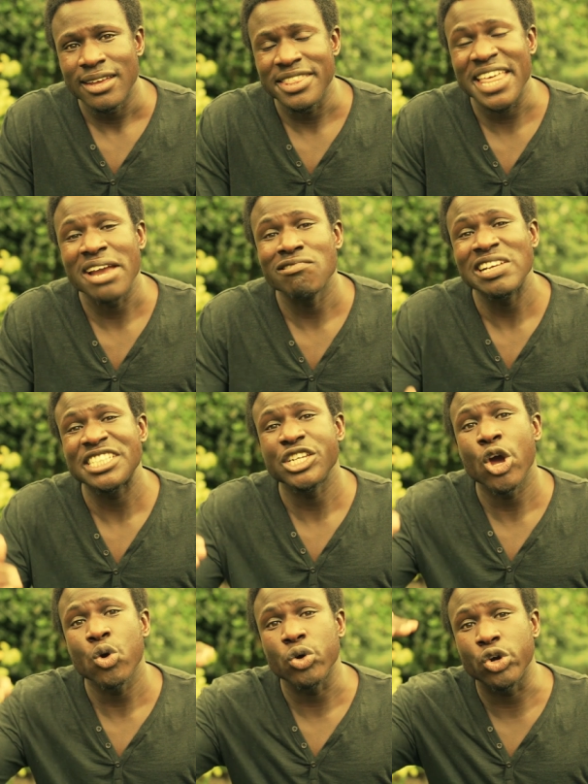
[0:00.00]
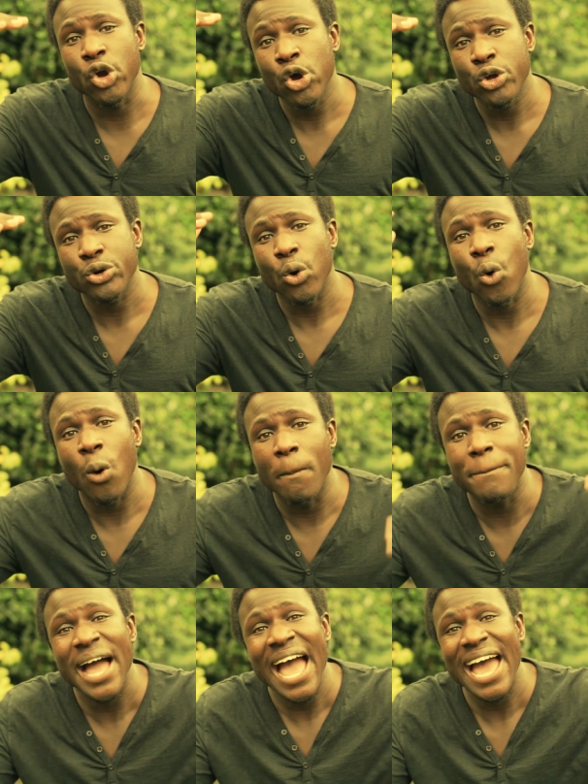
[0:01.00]
there is no good or
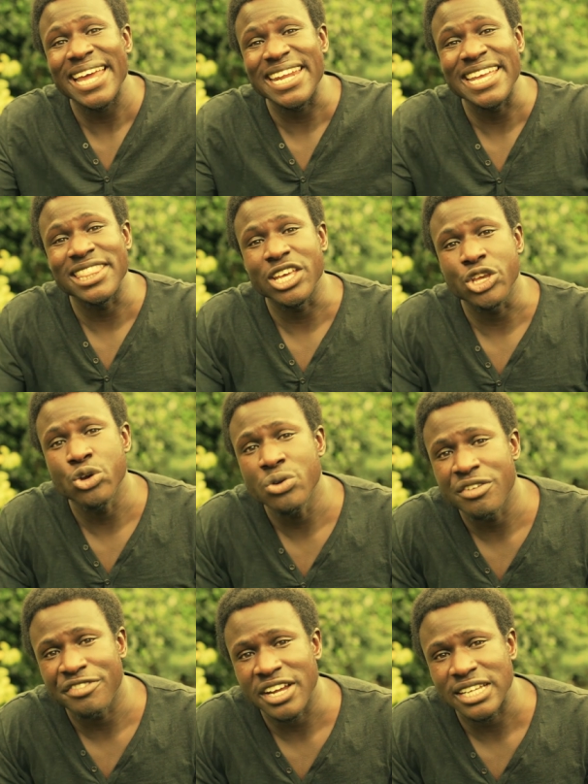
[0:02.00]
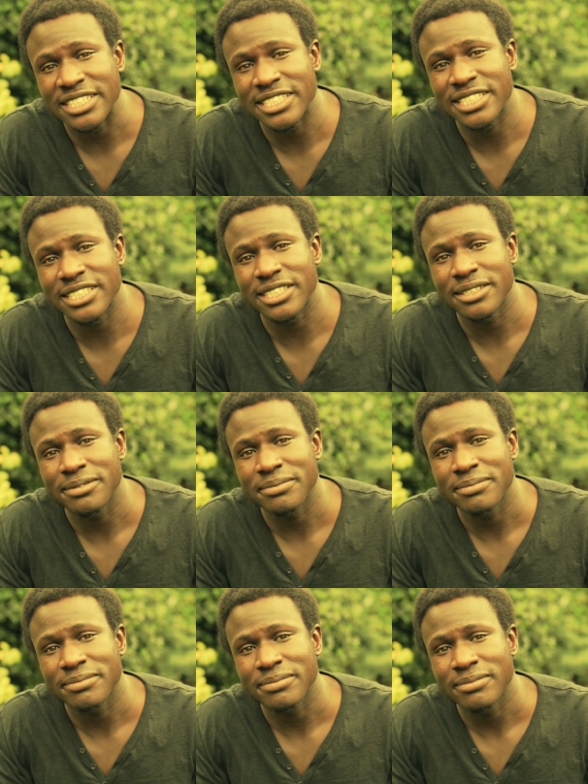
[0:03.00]
bad in the universe
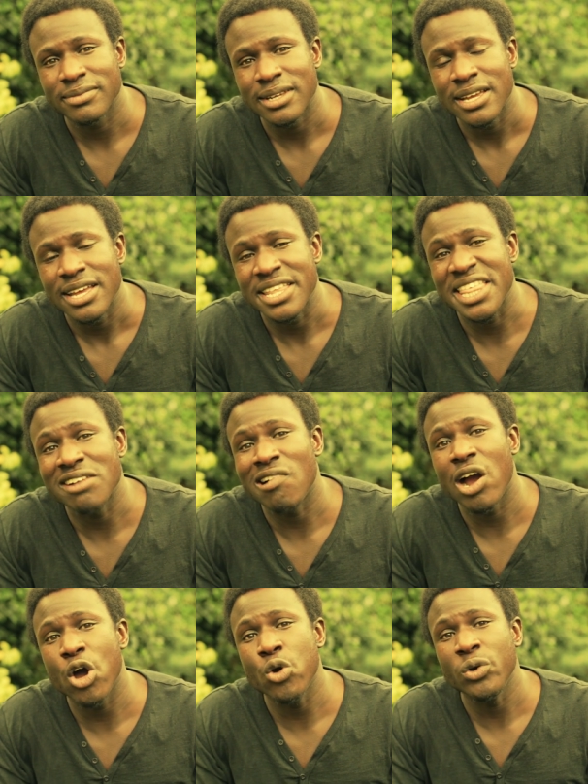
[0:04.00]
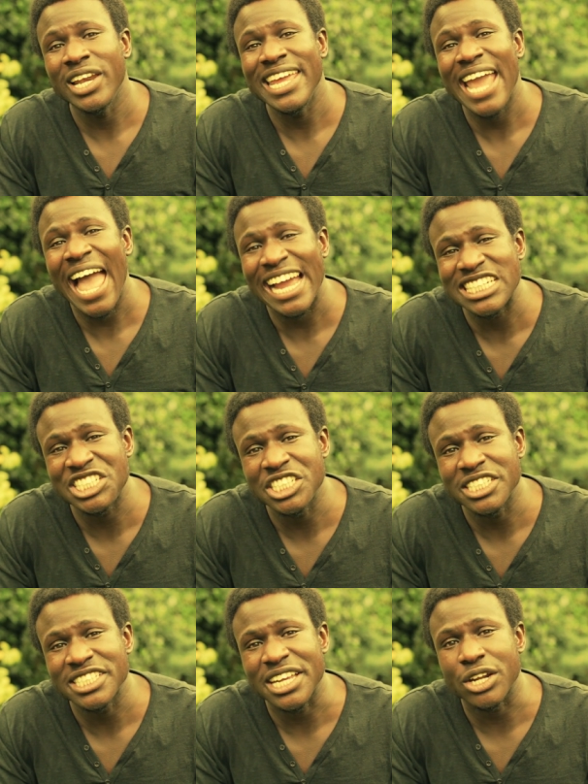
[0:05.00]
there are only
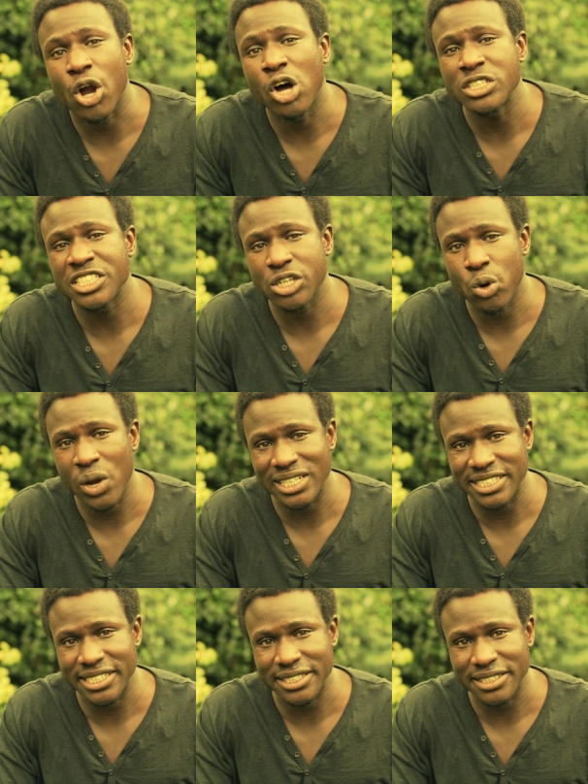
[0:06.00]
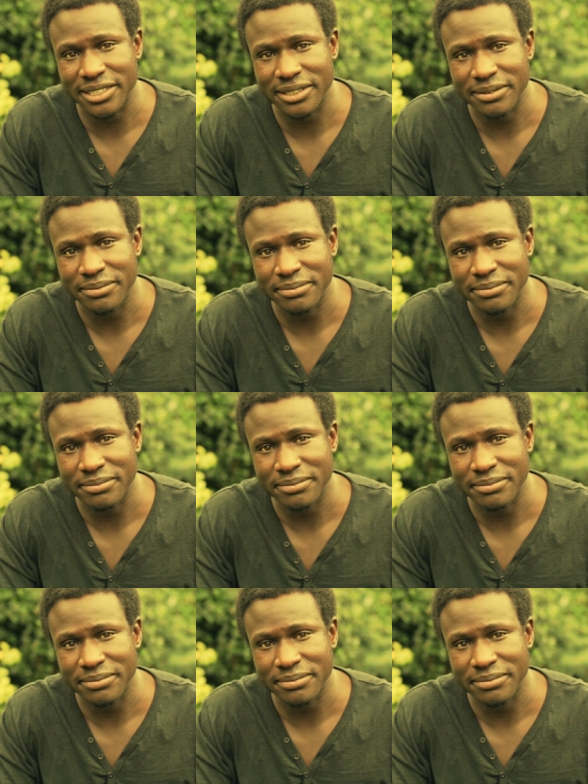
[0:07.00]
actions and consequences.